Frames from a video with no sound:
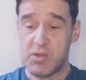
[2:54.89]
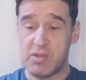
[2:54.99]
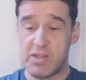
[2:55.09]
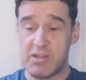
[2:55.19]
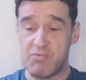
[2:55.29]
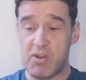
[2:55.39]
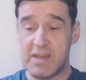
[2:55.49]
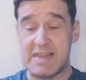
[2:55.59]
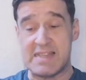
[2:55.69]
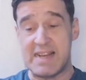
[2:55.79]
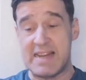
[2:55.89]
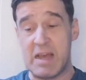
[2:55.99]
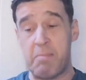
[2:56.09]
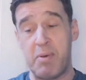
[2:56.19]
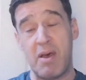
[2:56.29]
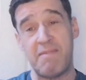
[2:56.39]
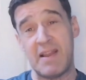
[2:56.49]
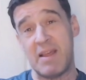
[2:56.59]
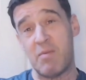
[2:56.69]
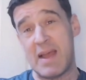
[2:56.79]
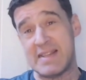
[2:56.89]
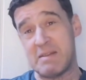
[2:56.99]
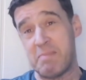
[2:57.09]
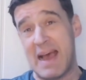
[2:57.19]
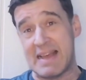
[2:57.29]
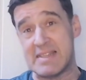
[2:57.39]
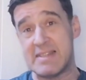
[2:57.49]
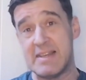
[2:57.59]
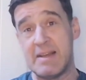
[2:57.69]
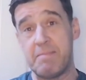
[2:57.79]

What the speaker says: just as Rocky slid a perfectly weighted pass